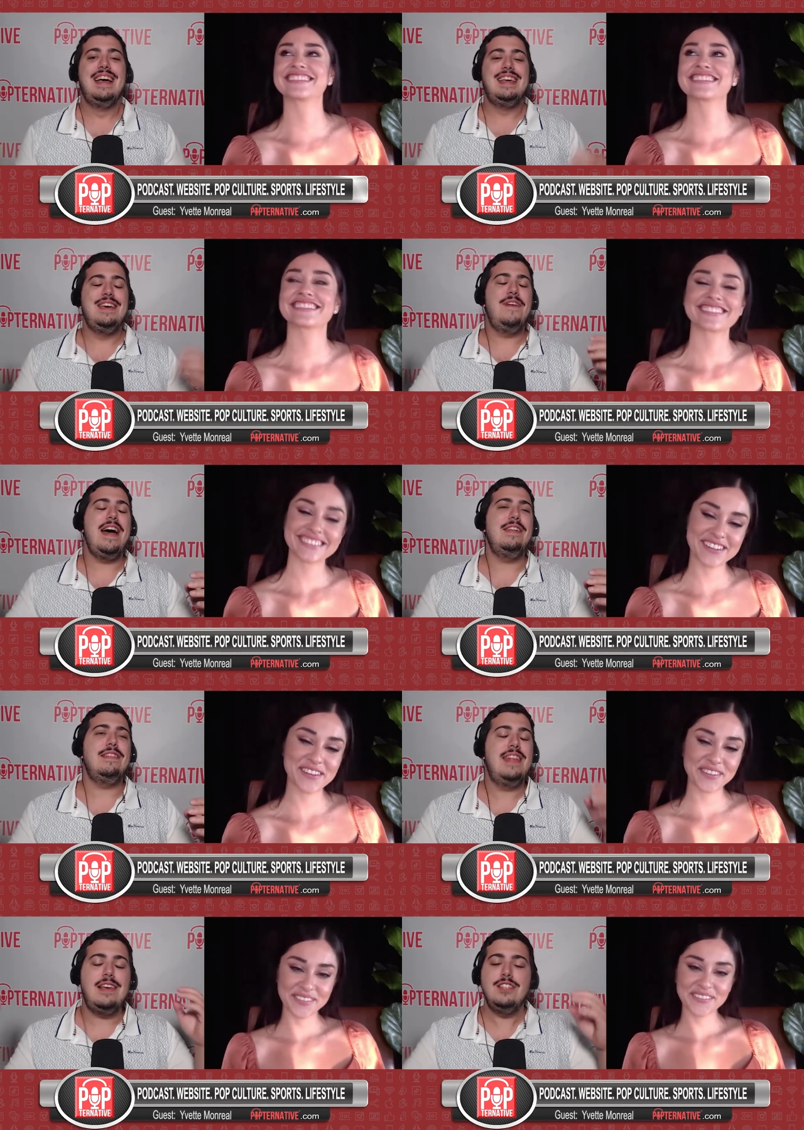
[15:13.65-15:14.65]
Speaker 1: Yvette,
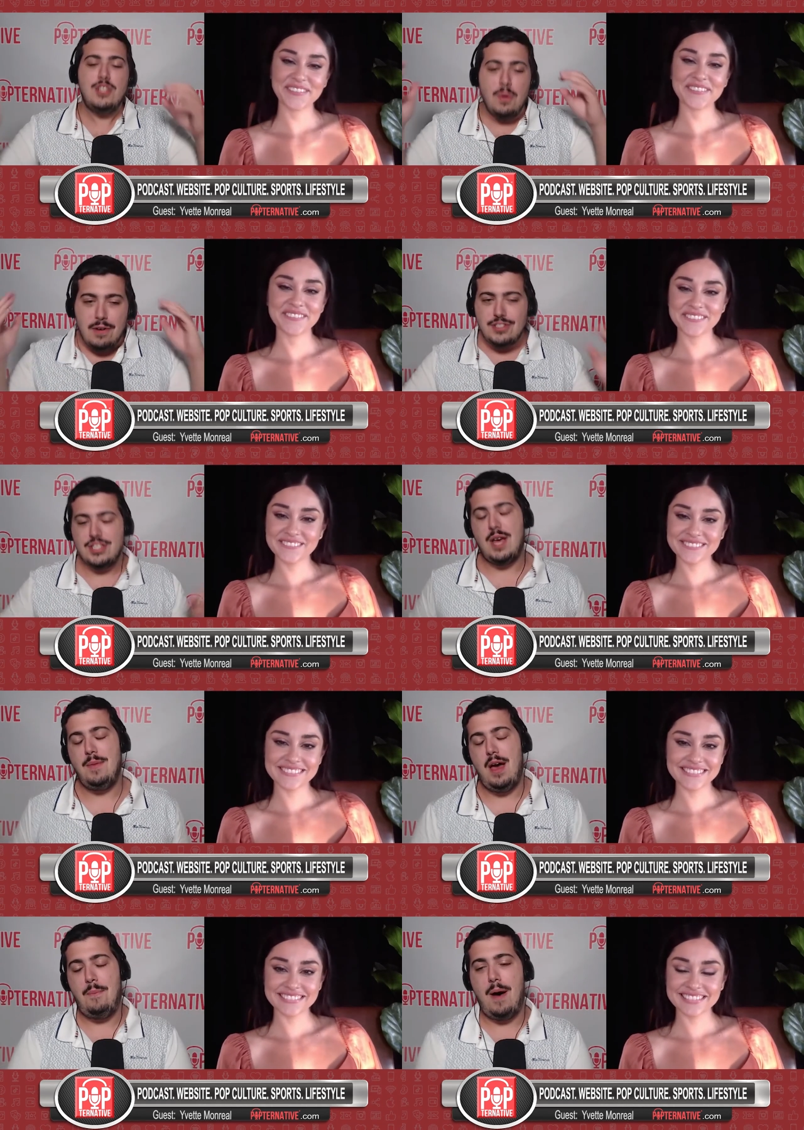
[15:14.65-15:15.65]
thank you so much for coming on
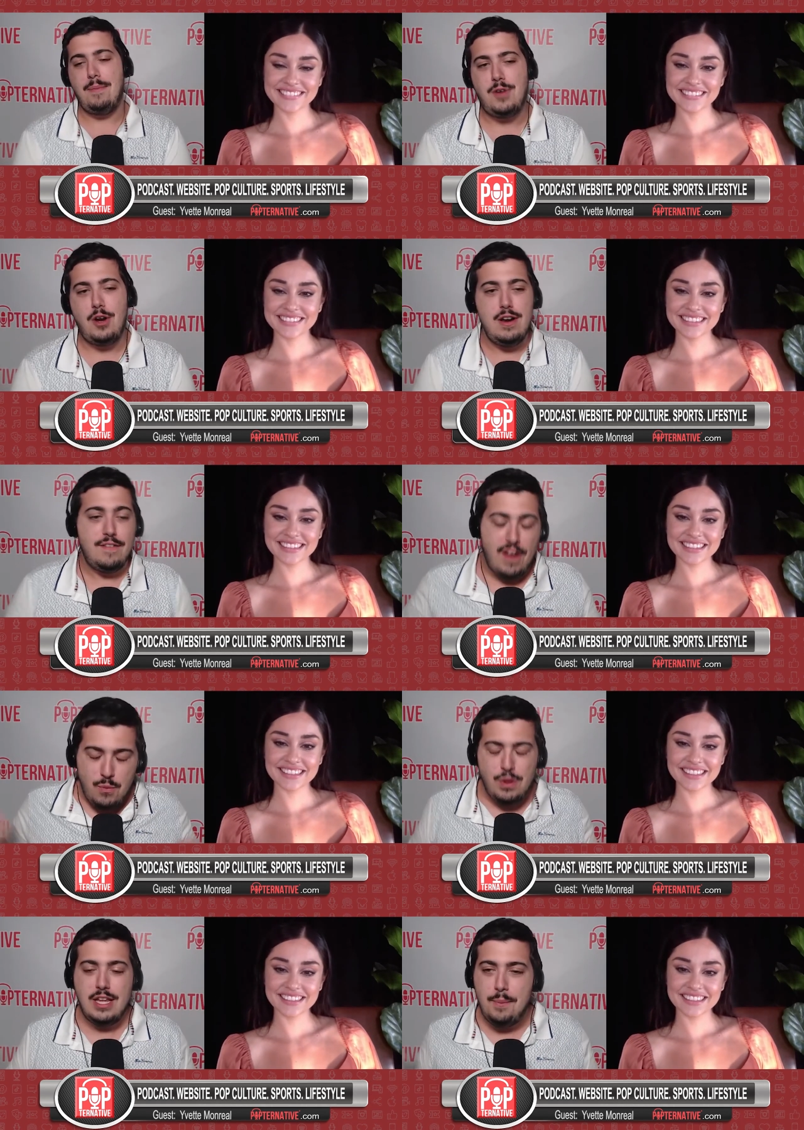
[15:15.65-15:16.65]
Popternative. I really
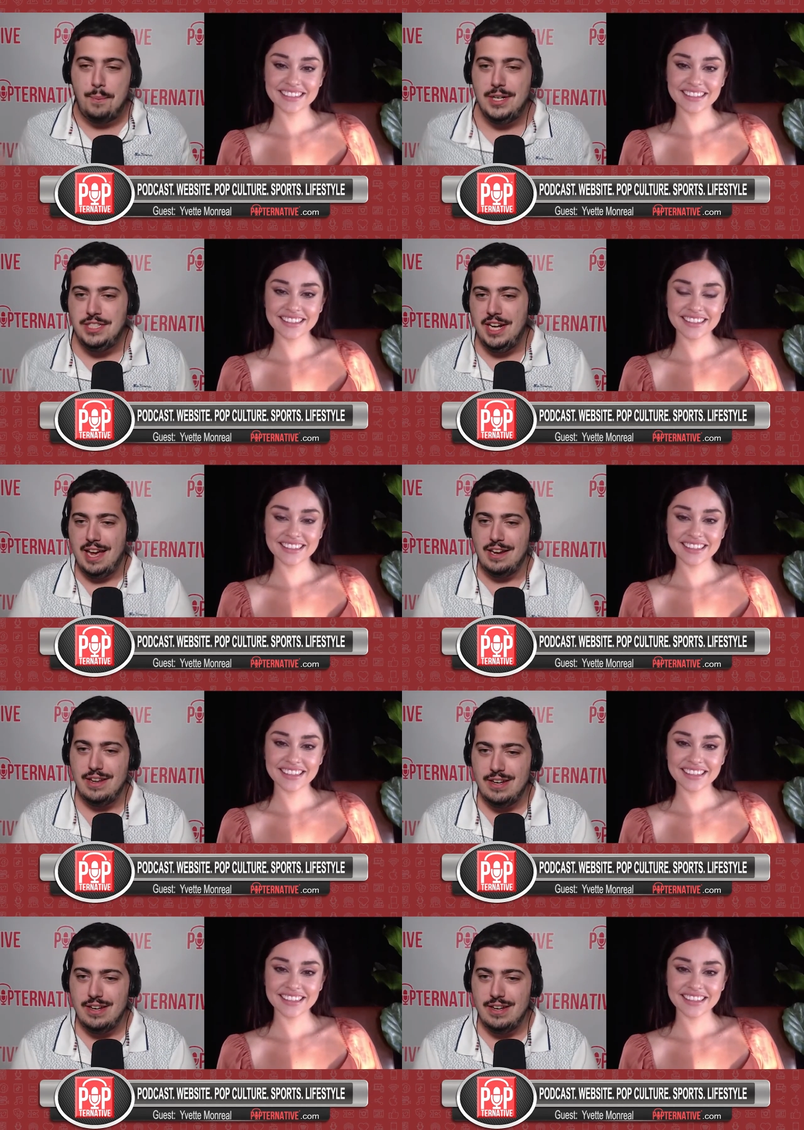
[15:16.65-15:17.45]
appreciate it.